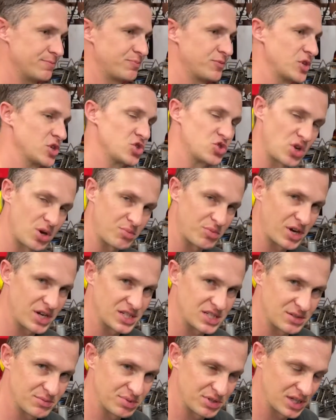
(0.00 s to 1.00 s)
strut
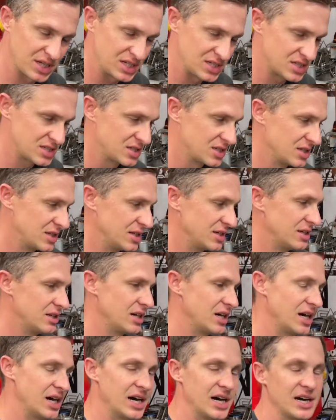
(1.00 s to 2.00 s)
brace in place,
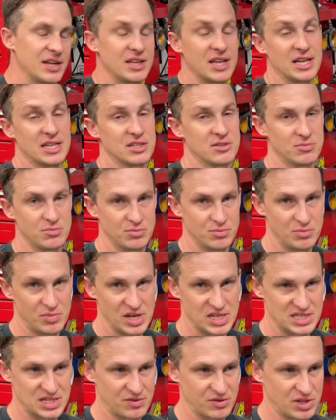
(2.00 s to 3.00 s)
and that
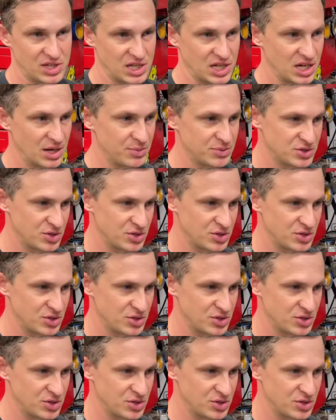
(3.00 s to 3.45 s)
messed everything up.